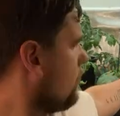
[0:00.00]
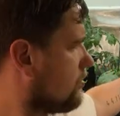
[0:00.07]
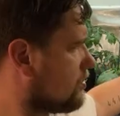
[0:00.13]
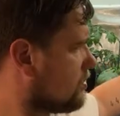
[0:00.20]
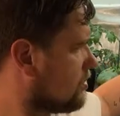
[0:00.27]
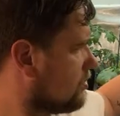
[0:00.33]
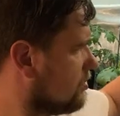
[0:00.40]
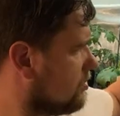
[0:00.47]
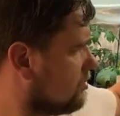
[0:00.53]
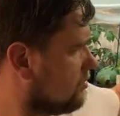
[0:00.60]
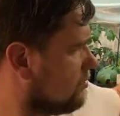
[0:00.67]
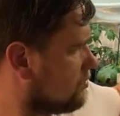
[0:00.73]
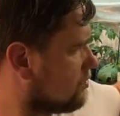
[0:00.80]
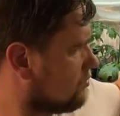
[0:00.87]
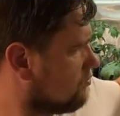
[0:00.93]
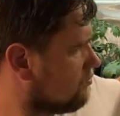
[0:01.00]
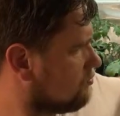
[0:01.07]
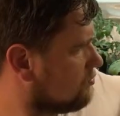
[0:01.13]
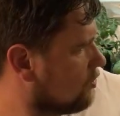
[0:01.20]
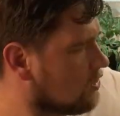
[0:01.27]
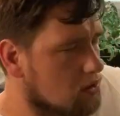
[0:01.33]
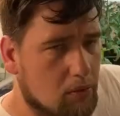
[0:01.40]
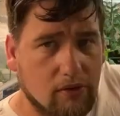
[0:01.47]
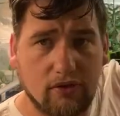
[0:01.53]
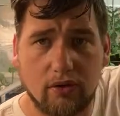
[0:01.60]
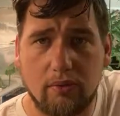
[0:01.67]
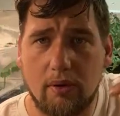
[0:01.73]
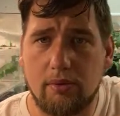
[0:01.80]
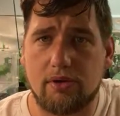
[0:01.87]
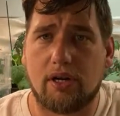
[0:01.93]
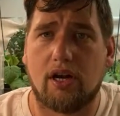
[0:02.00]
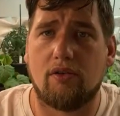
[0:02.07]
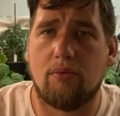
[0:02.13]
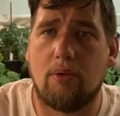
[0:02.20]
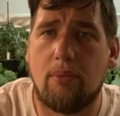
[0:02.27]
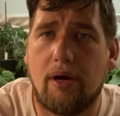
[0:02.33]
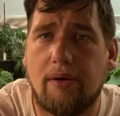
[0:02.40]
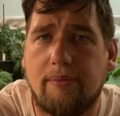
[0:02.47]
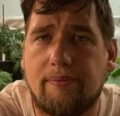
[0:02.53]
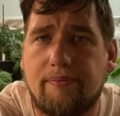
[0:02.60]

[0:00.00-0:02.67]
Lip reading: got some other ones as well, which I can't remember.